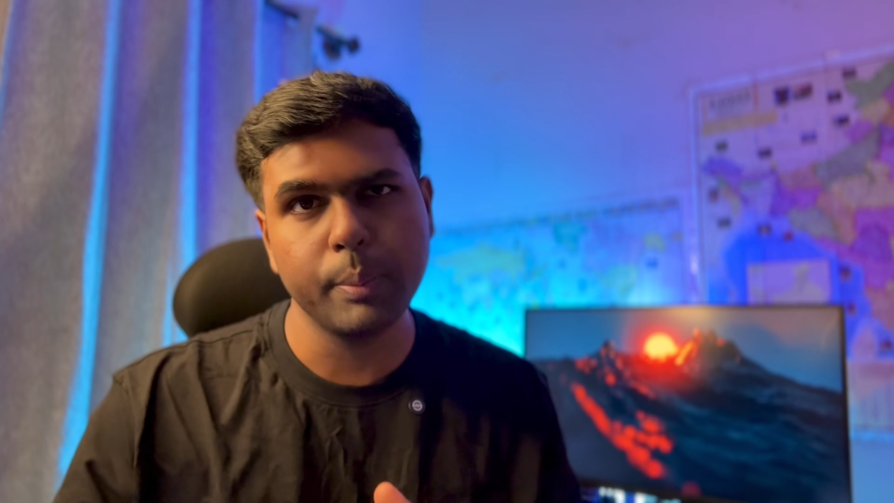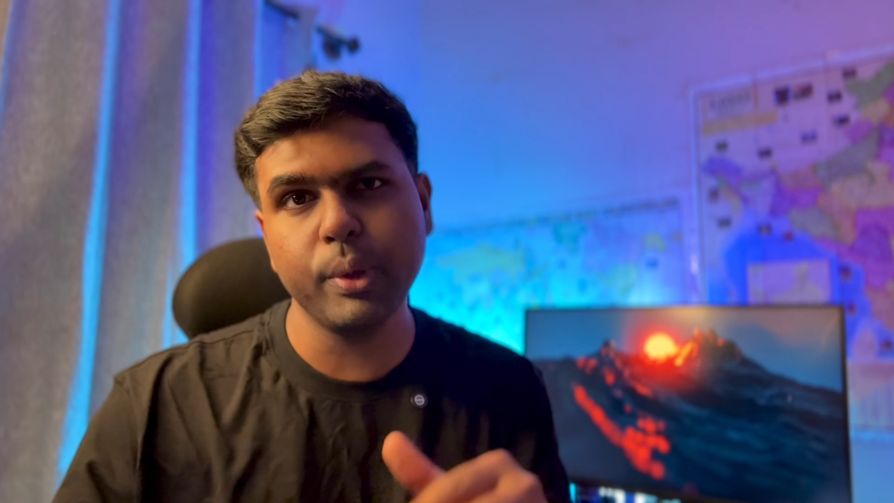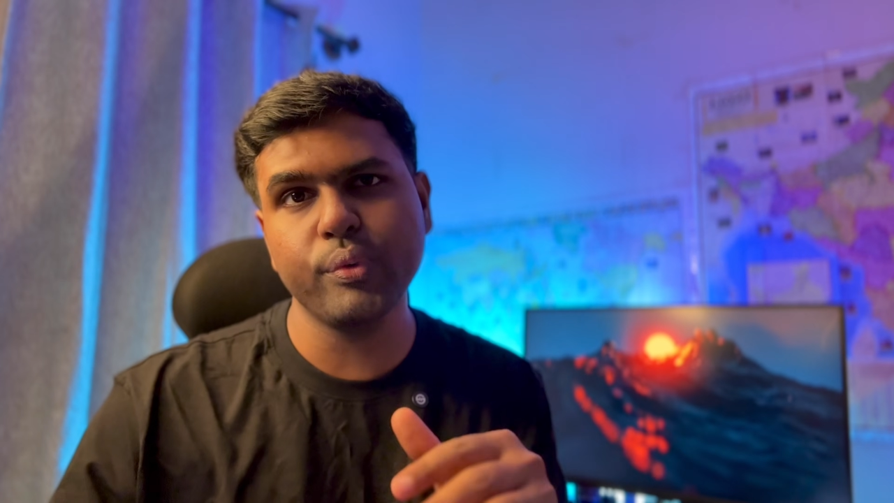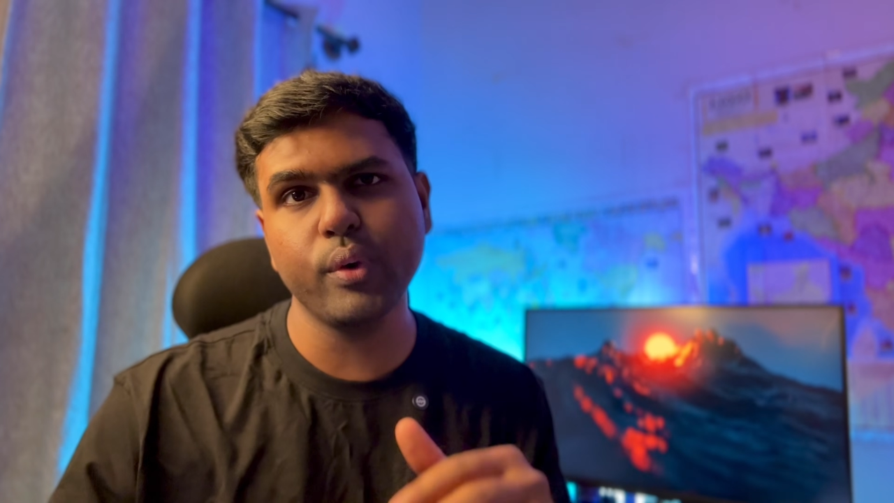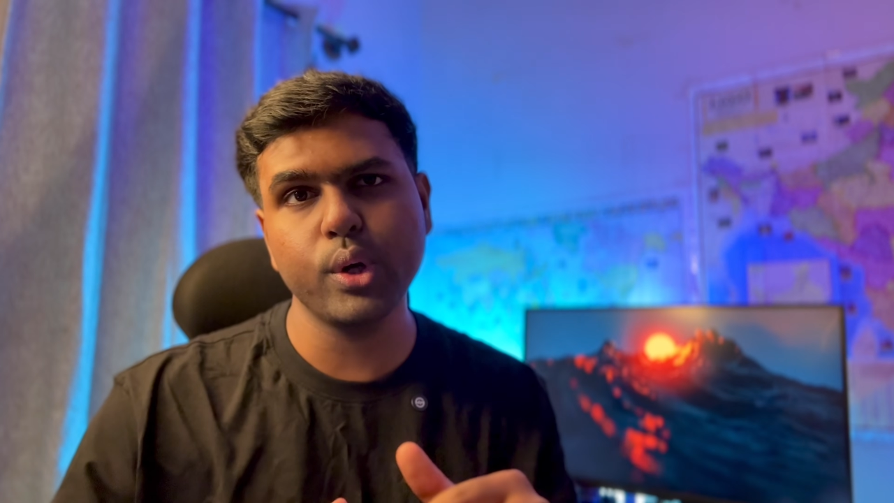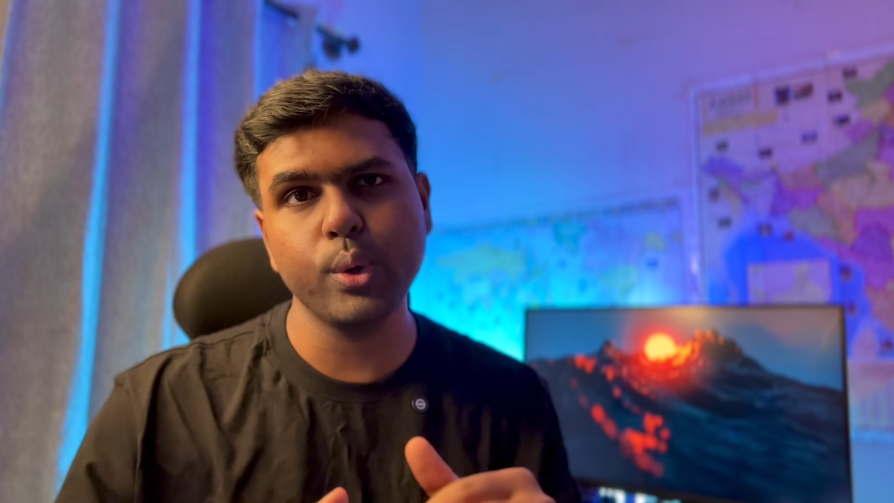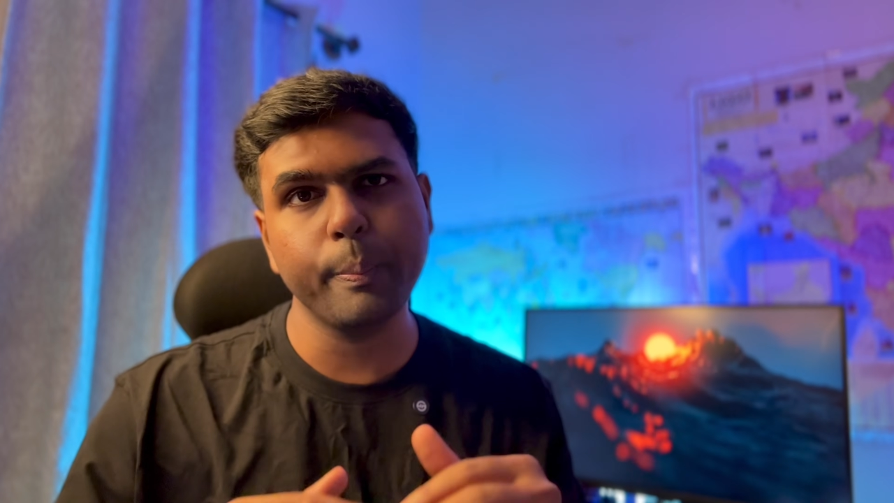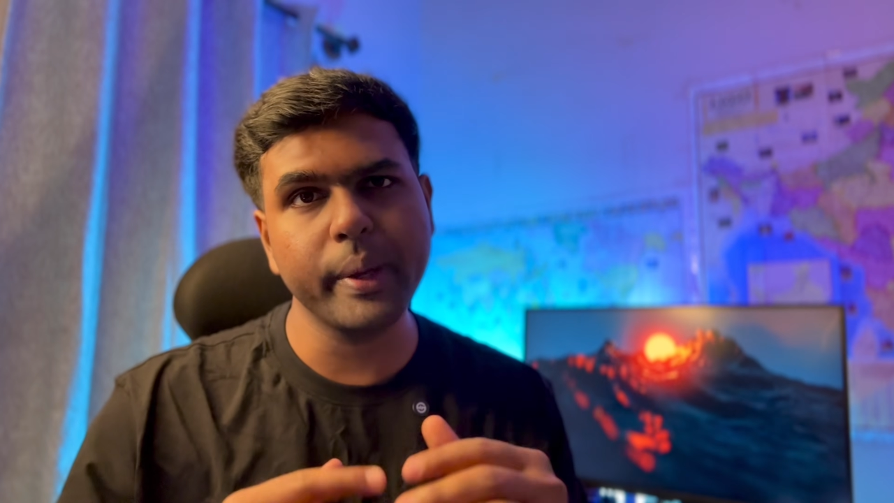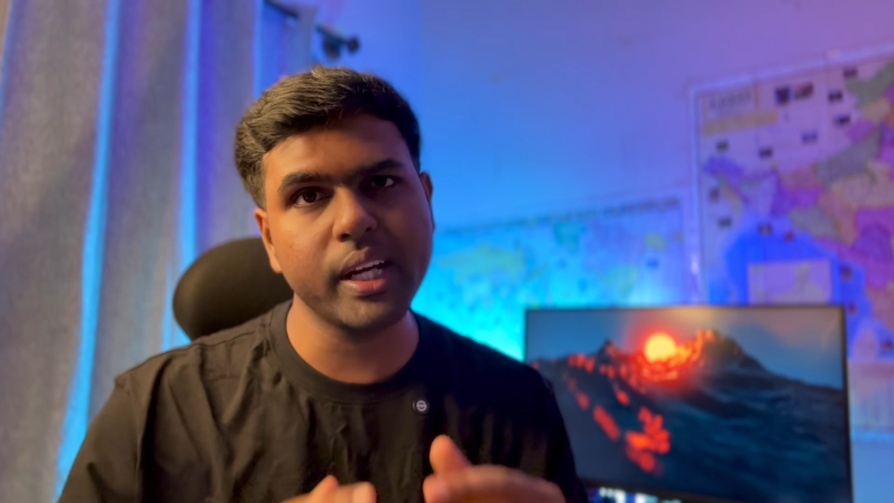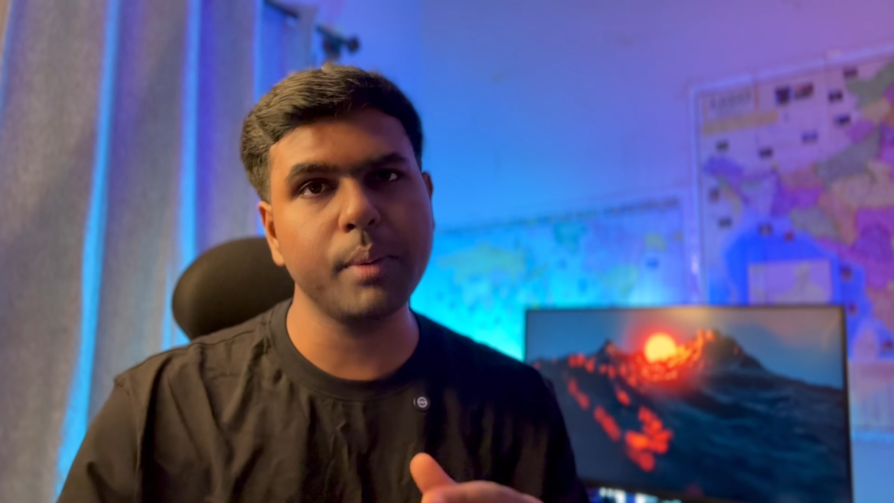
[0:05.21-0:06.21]
before you
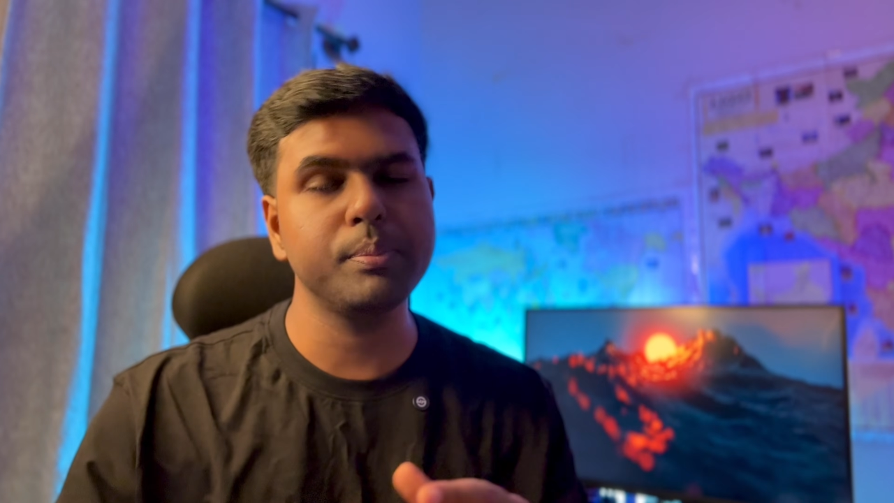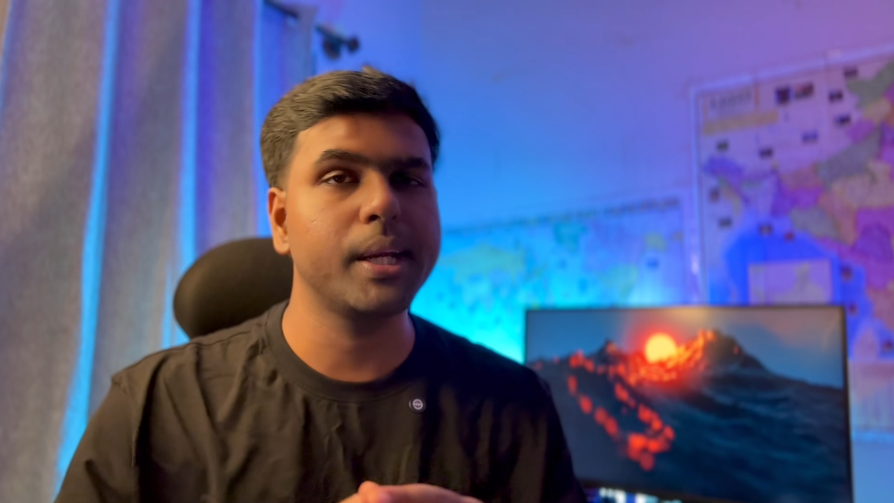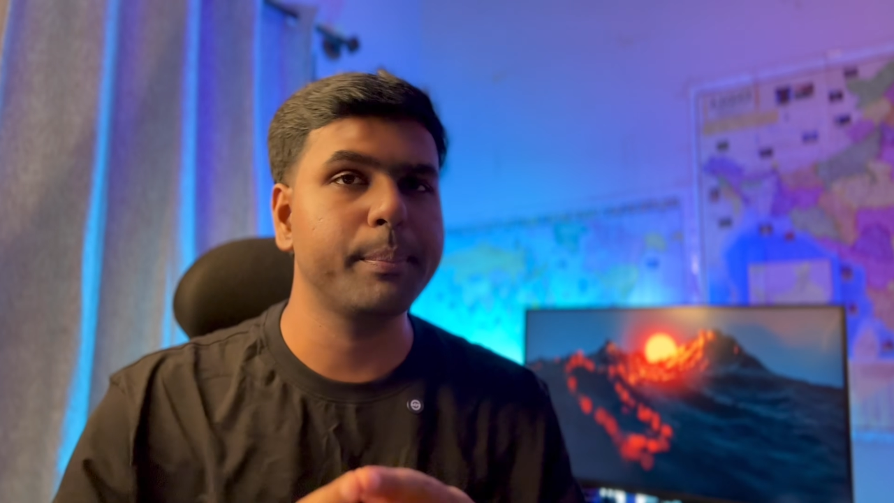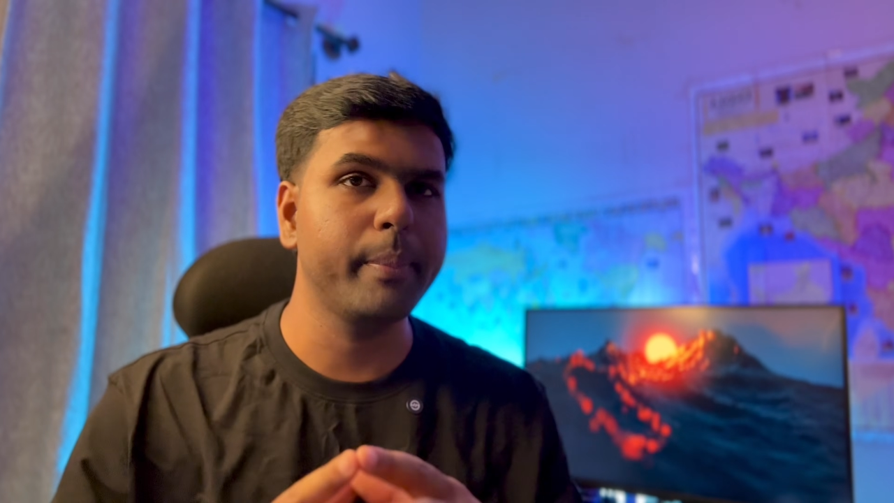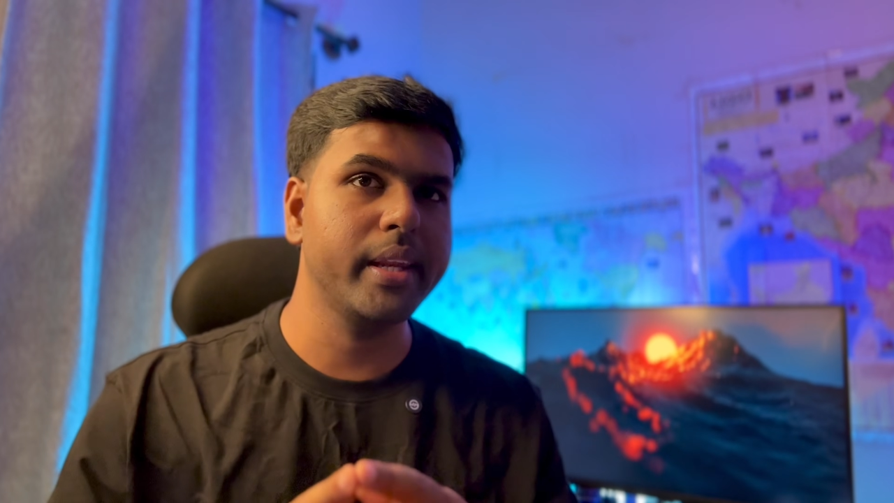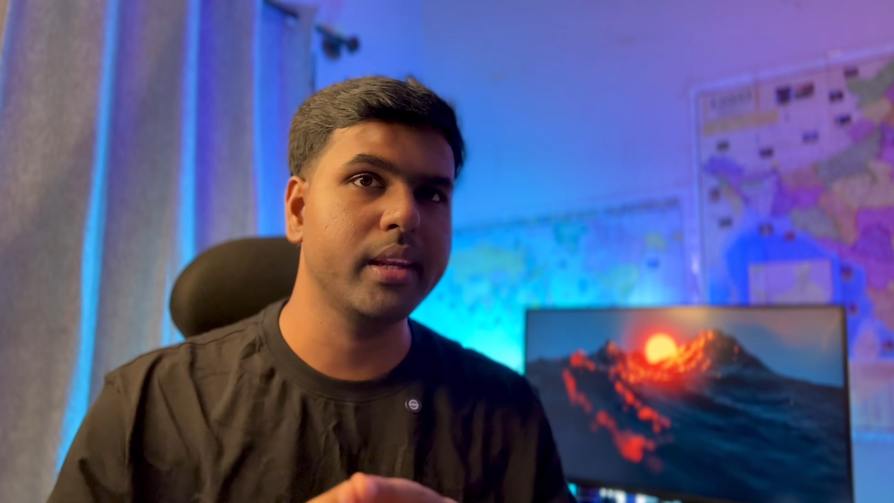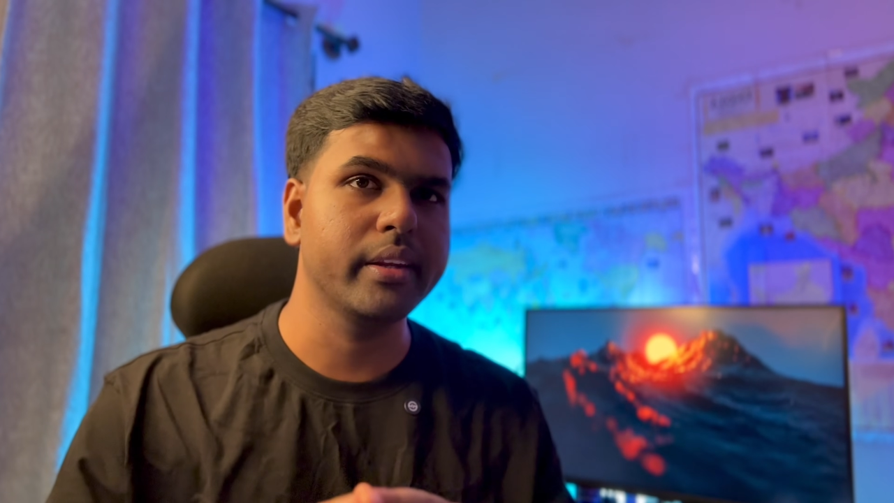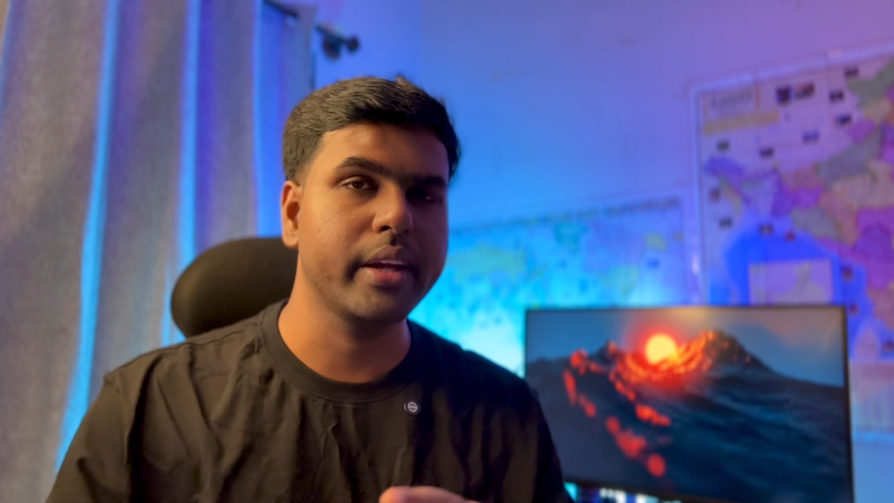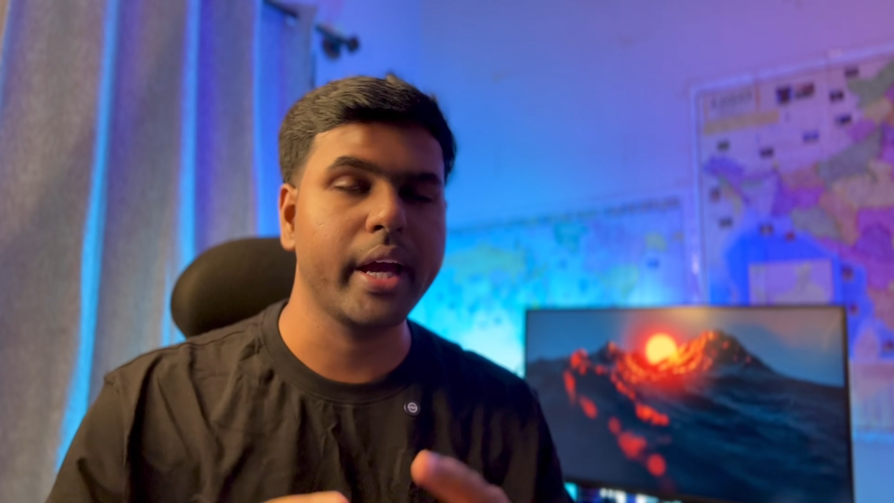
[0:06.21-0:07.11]
pick up that pen,